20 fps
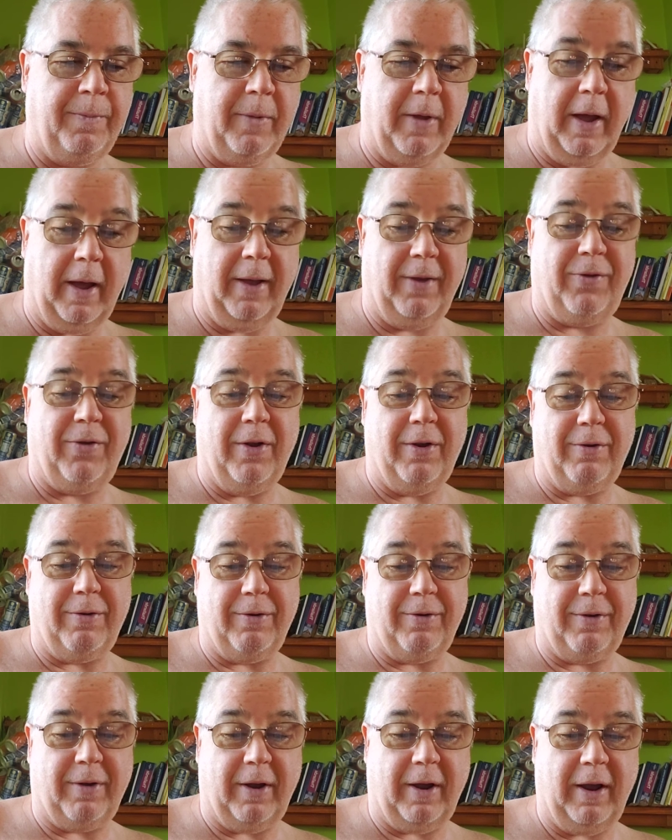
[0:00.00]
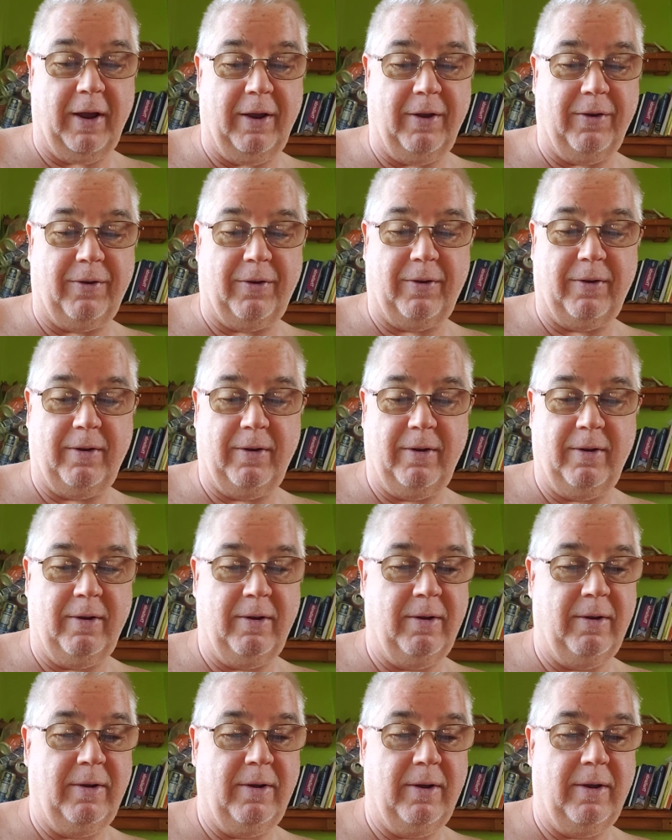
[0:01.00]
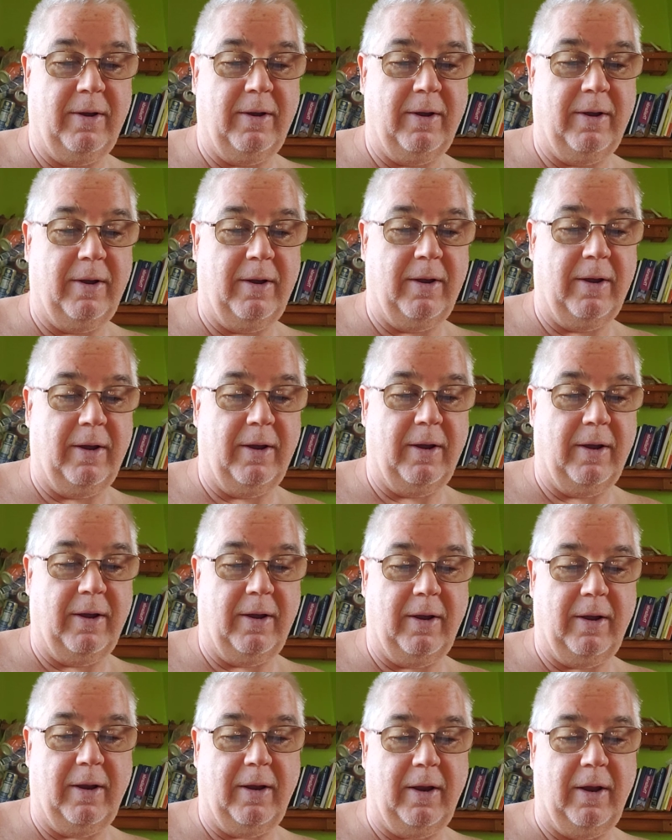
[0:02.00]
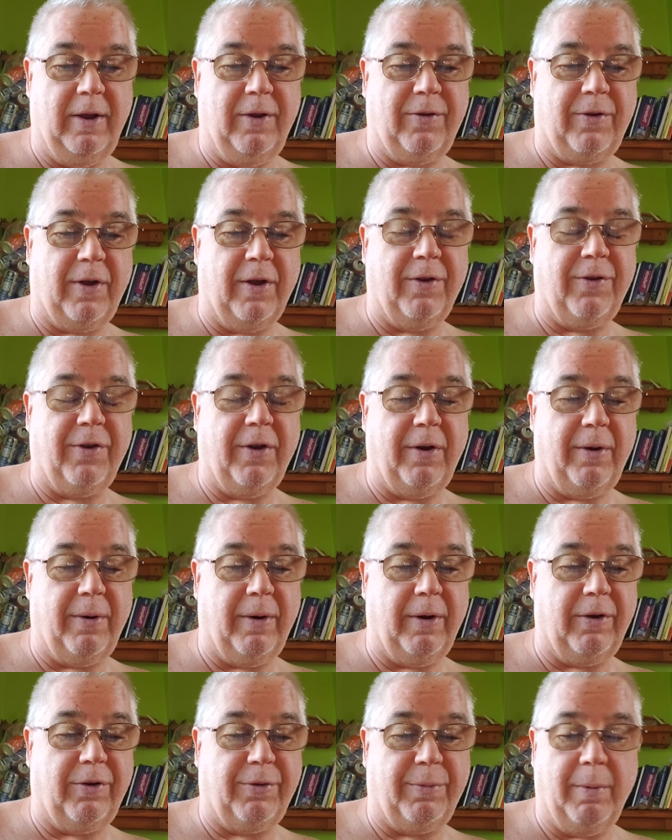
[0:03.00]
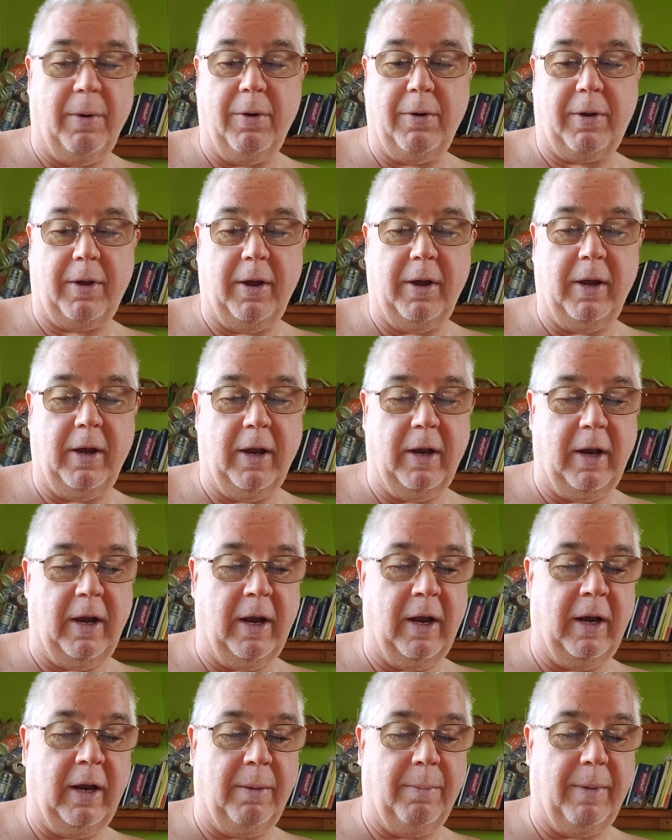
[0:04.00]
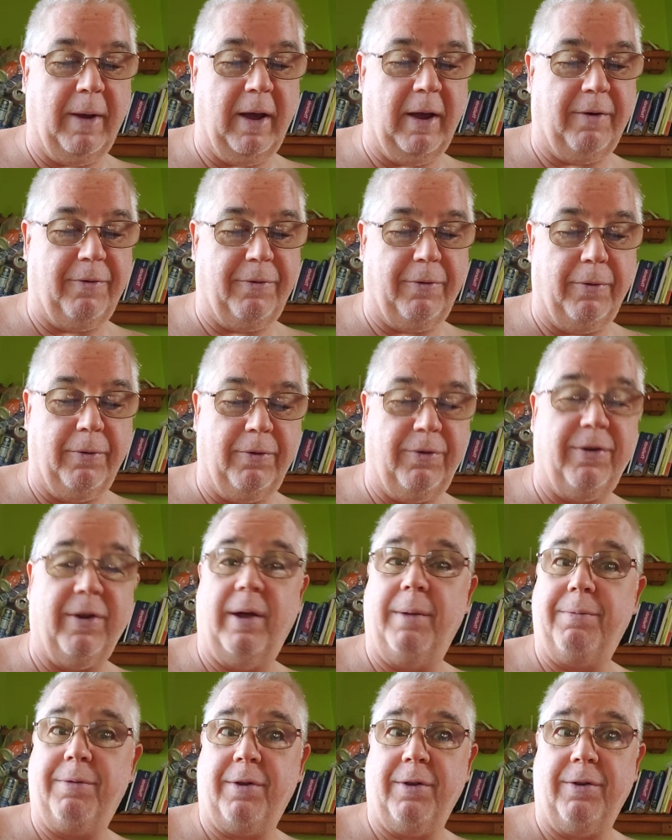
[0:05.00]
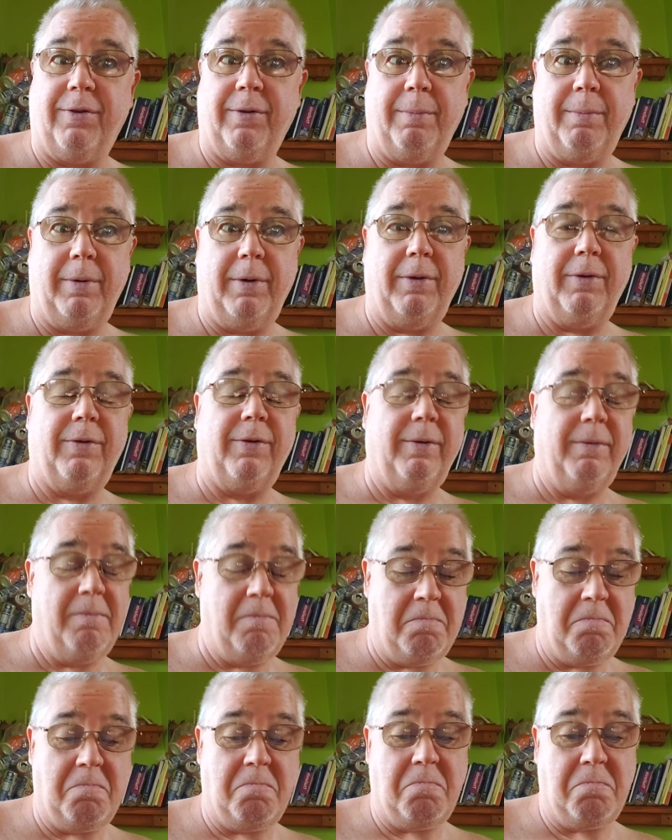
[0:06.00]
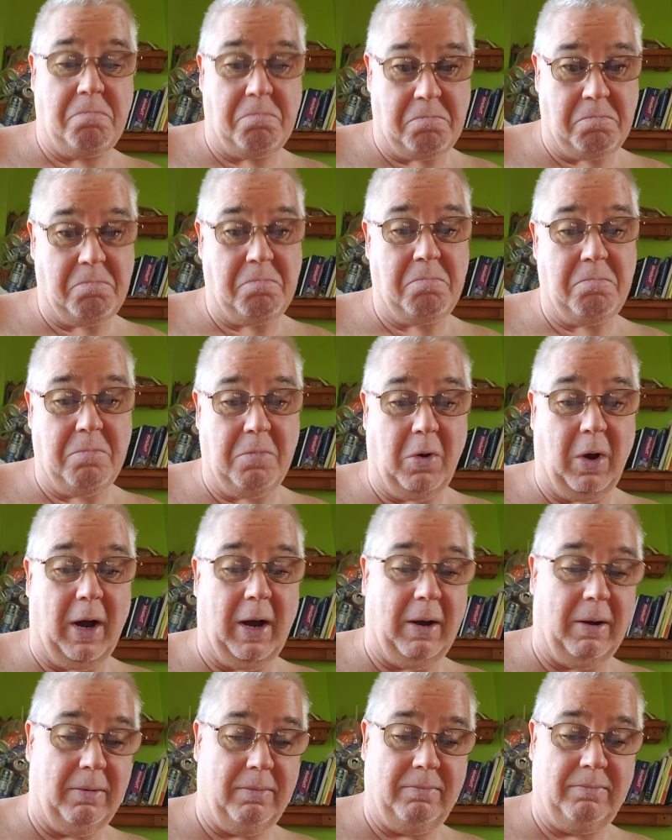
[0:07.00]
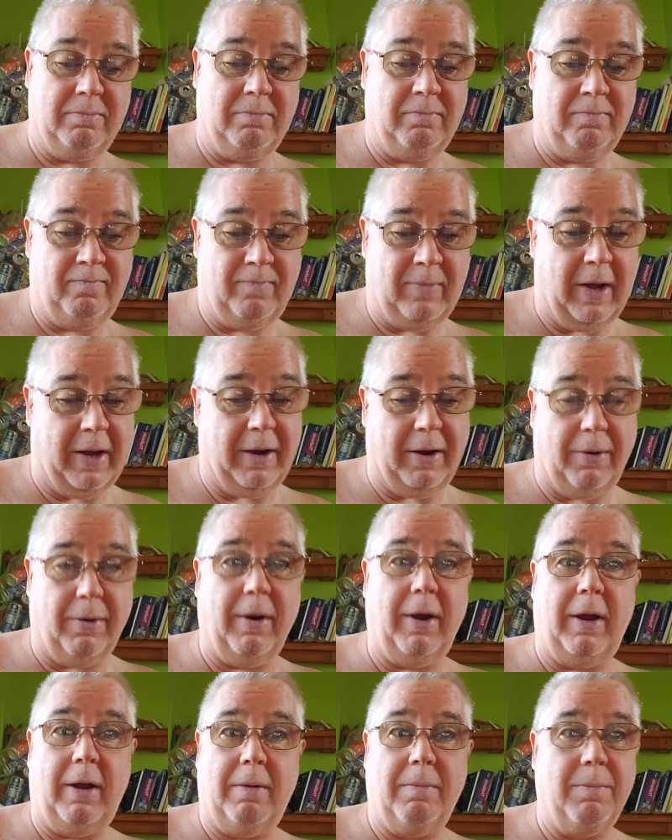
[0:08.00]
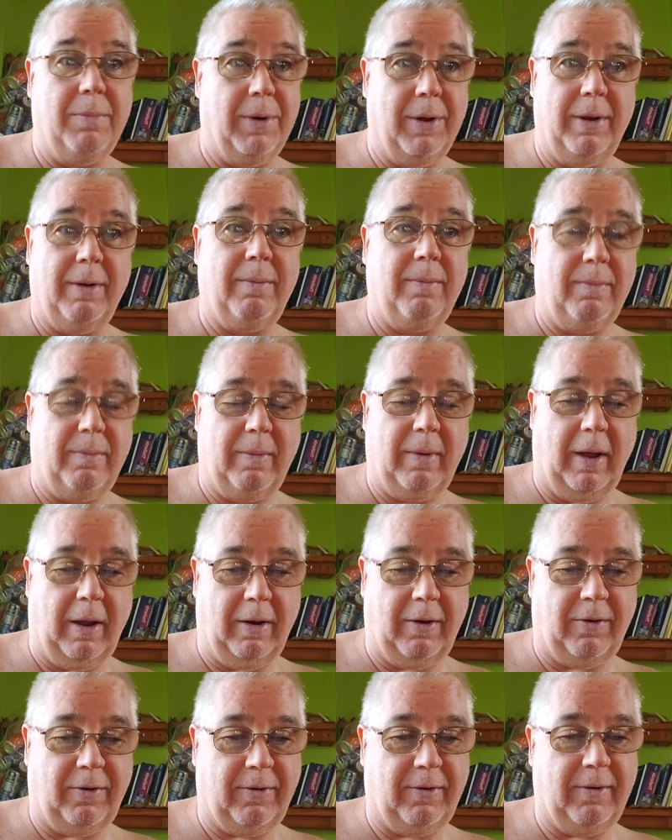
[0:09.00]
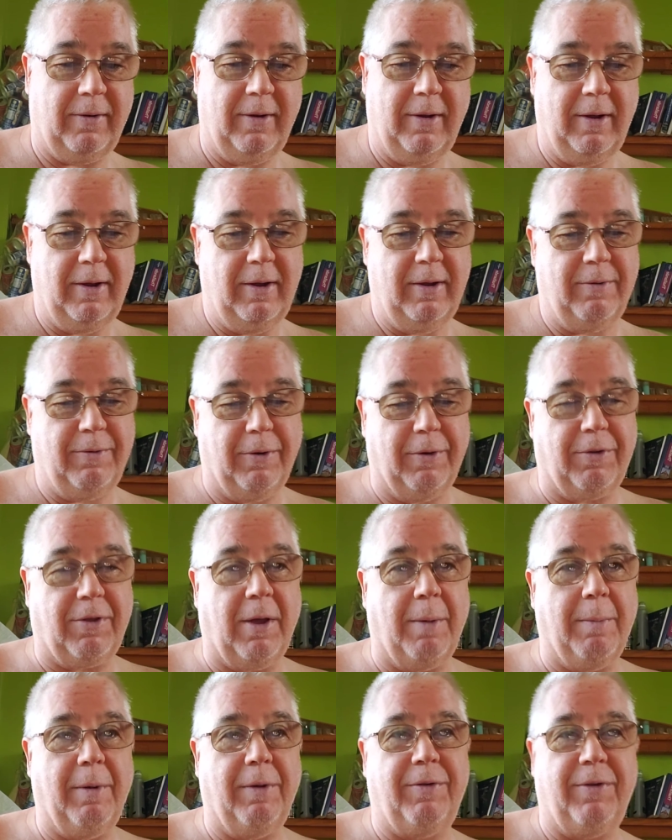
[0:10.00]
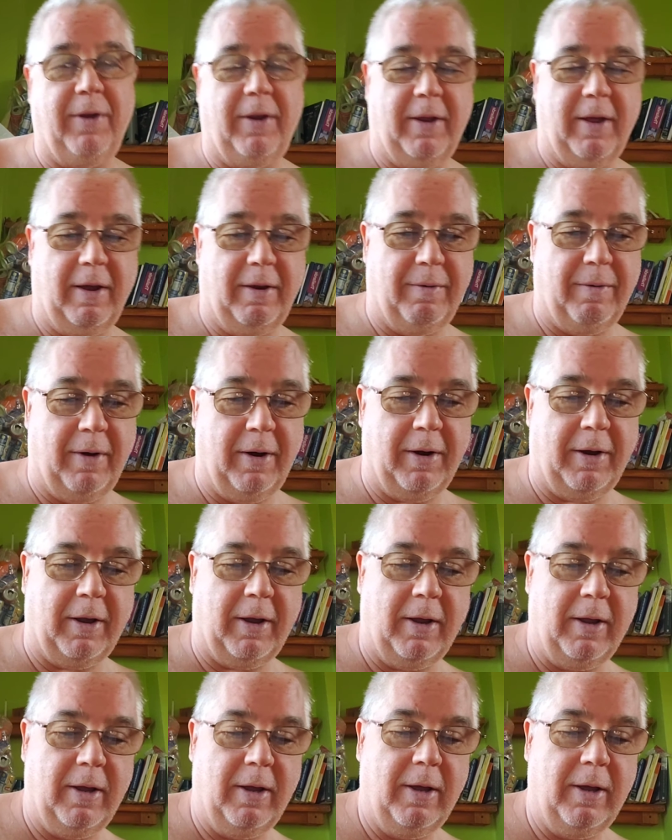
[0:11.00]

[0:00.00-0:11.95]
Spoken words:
That's interesting. He's considering smoking and eating bad food substance abuse. Wow. I agree, but that's first time I've seen that in writing.